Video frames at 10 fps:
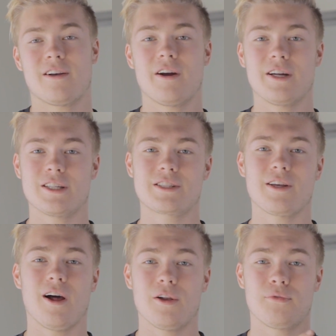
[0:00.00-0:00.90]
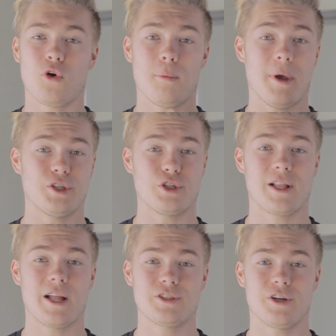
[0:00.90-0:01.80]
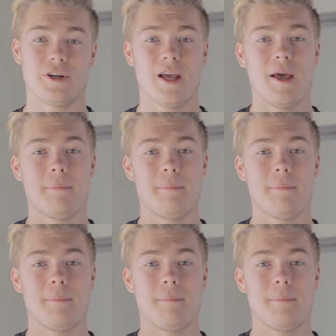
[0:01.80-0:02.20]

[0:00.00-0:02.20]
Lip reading: card installed for Magic Lantern.